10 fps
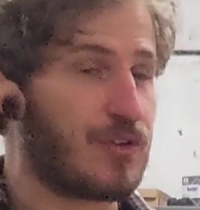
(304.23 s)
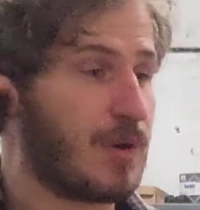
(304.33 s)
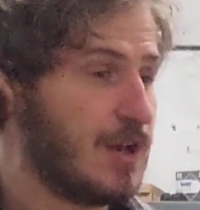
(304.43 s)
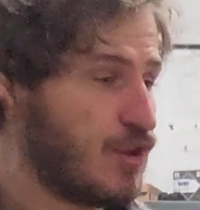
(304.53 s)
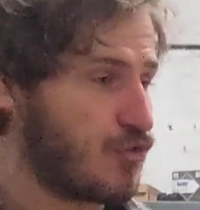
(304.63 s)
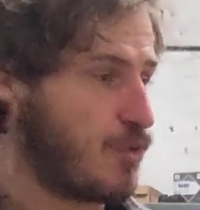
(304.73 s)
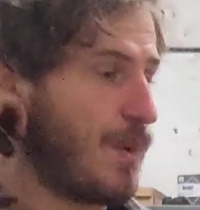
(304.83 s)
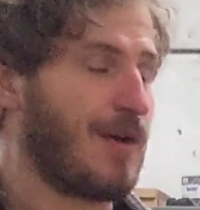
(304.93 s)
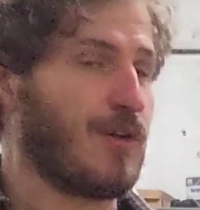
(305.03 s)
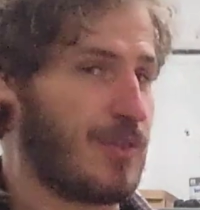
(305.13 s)
So
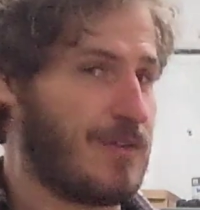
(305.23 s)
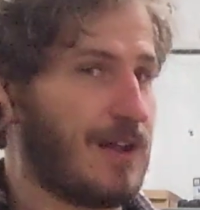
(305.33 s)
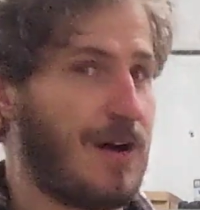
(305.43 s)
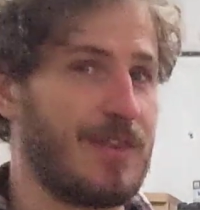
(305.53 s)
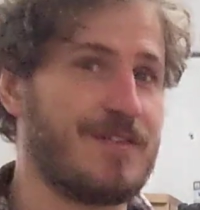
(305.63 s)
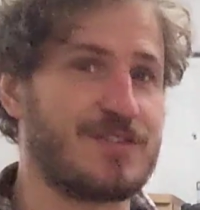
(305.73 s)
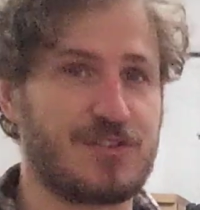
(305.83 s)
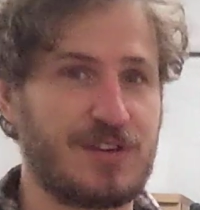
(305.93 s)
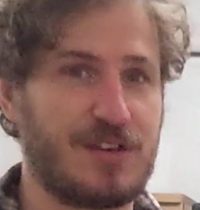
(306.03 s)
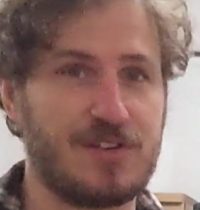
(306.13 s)
somewhere along the line, they've
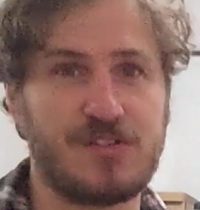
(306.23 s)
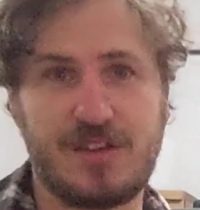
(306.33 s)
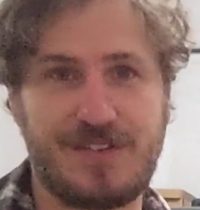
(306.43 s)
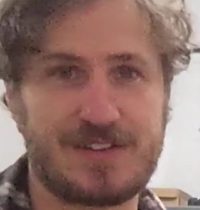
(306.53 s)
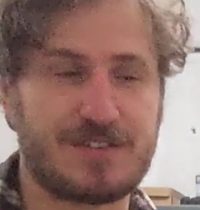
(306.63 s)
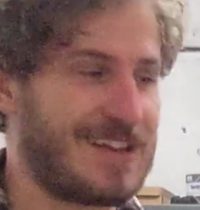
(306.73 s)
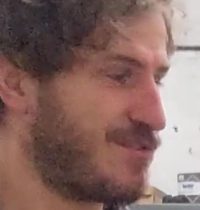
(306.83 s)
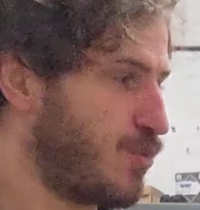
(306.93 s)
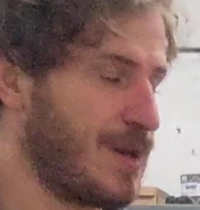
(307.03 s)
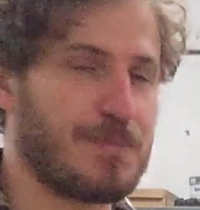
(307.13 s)
had to
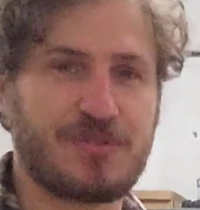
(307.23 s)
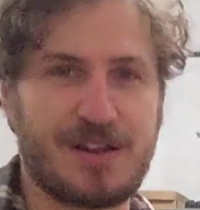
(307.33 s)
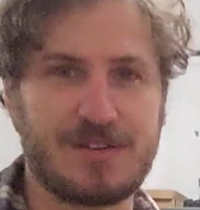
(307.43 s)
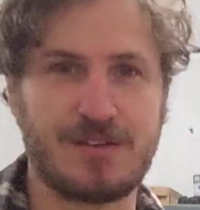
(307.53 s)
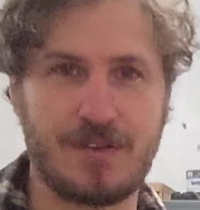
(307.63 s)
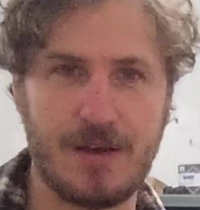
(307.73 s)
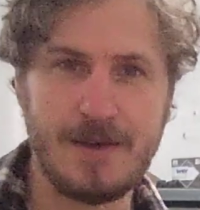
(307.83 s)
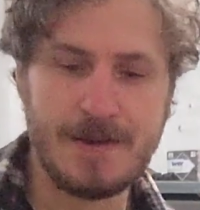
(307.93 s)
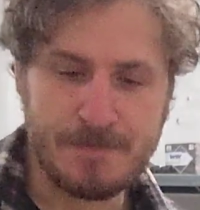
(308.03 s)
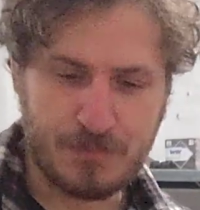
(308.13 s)
save 20%
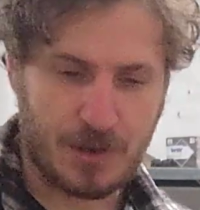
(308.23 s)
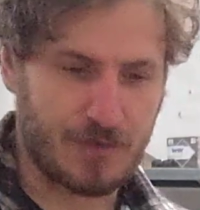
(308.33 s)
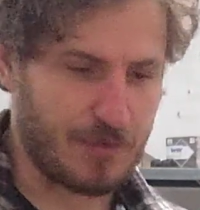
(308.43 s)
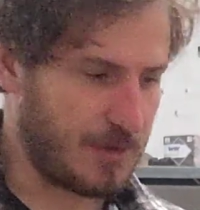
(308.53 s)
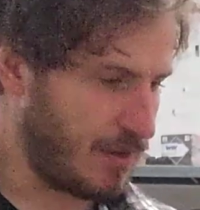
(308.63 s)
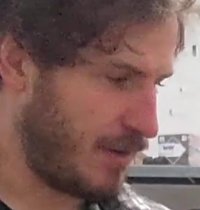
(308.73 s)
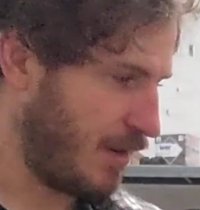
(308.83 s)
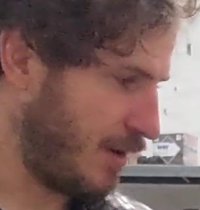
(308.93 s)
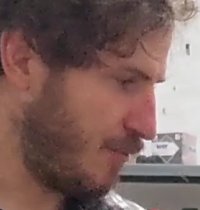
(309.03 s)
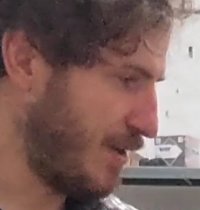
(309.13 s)
of
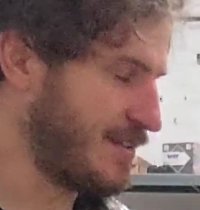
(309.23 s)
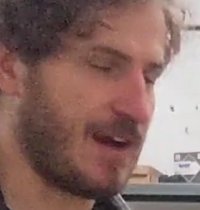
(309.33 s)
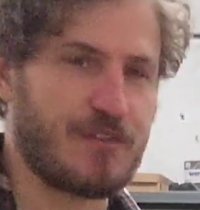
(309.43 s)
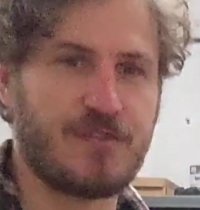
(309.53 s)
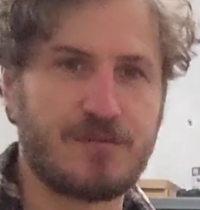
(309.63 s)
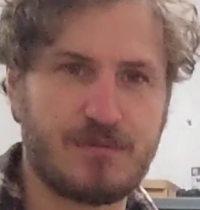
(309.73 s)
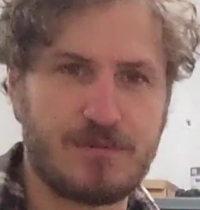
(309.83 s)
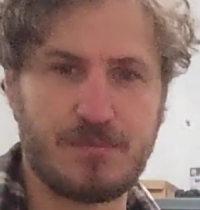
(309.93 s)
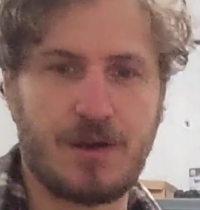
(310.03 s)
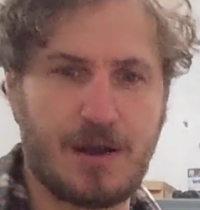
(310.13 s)
the retail
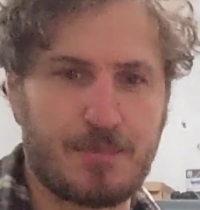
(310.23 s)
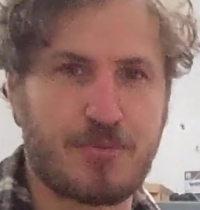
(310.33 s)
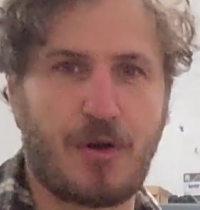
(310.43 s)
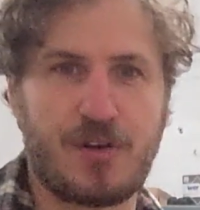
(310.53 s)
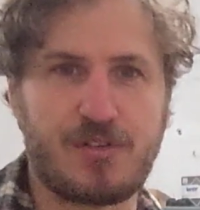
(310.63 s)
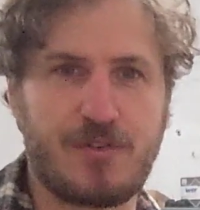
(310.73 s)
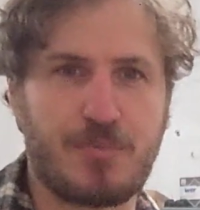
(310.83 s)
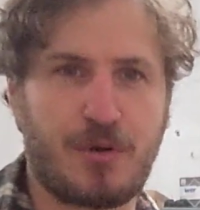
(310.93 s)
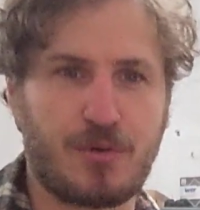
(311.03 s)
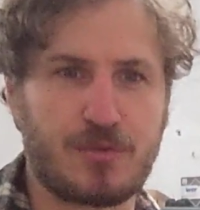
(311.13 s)
price of a
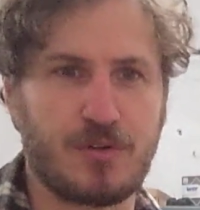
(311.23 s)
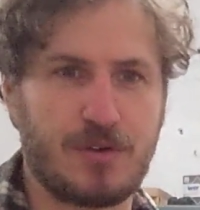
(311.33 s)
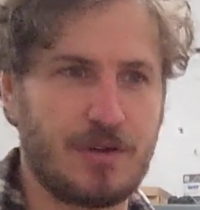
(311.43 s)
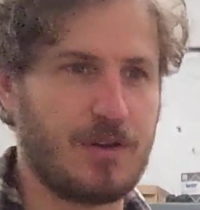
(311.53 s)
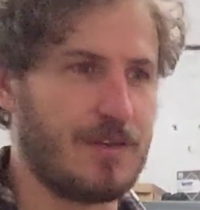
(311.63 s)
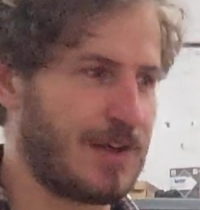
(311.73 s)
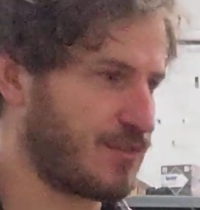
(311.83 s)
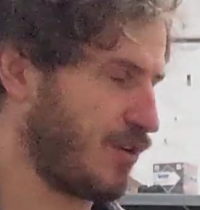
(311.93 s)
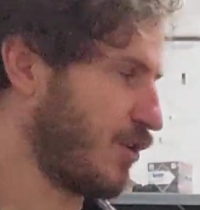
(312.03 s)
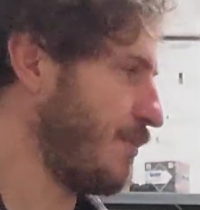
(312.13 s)
product, and
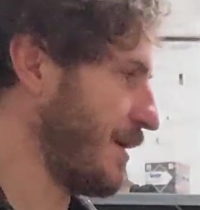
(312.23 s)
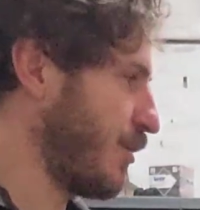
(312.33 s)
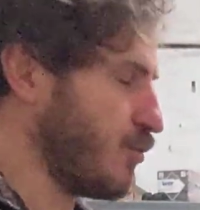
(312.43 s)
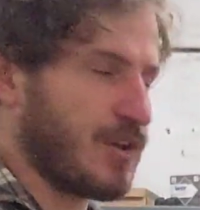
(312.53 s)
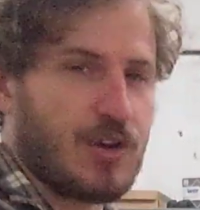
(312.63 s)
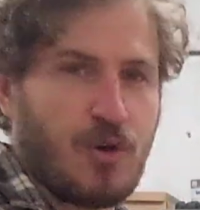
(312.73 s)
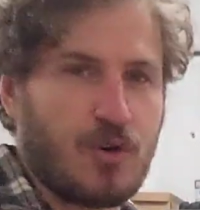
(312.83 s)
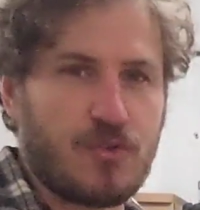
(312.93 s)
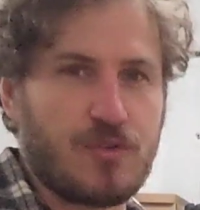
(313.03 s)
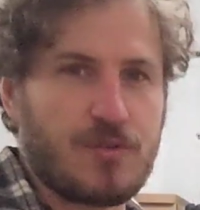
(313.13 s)
that's got to come in cutting
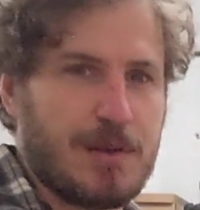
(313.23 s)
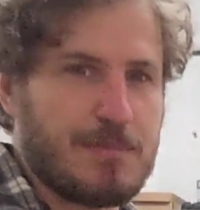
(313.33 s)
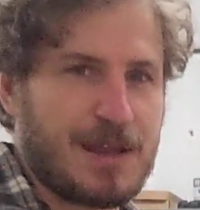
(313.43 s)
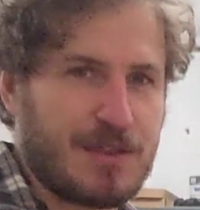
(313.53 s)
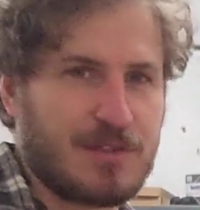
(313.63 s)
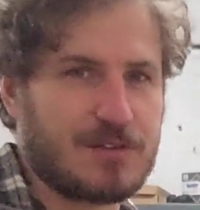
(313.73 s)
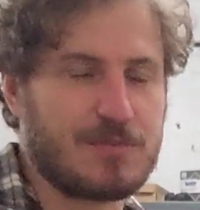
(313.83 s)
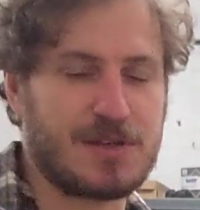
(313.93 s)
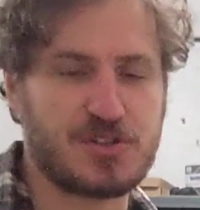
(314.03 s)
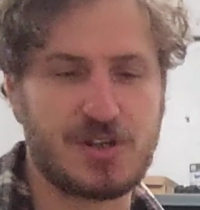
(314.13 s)
corners and making things a
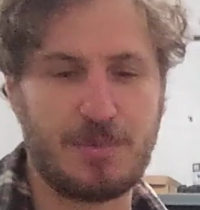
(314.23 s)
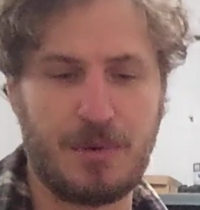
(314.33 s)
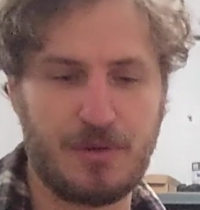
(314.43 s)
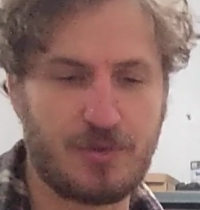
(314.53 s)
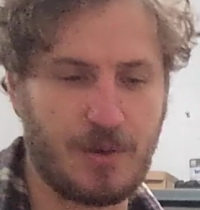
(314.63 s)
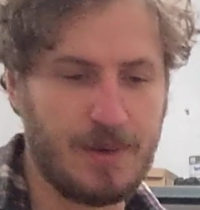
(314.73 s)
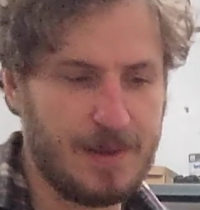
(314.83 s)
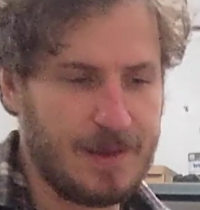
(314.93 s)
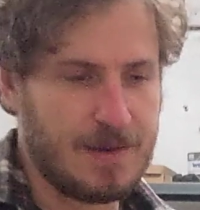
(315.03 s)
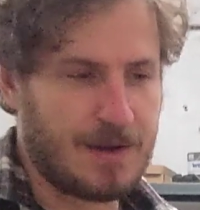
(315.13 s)
bit cheaper. So
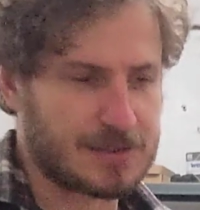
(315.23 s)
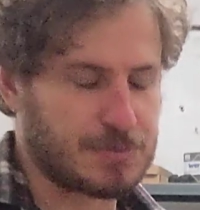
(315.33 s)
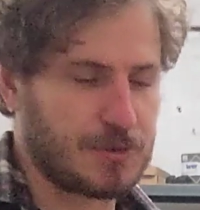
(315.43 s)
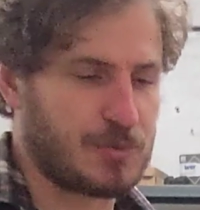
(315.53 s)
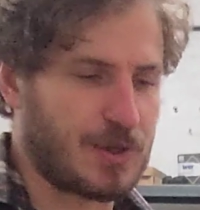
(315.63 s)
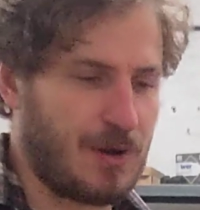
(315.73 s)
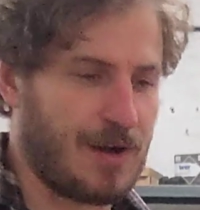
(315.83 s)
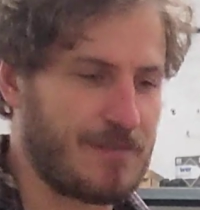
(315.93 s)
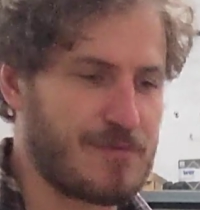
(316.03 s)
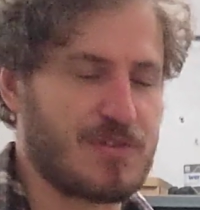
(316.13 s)
I suppose we
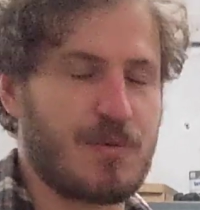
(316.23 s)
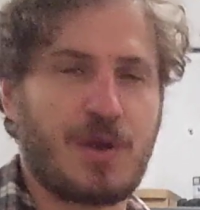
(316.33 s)
can't have everything.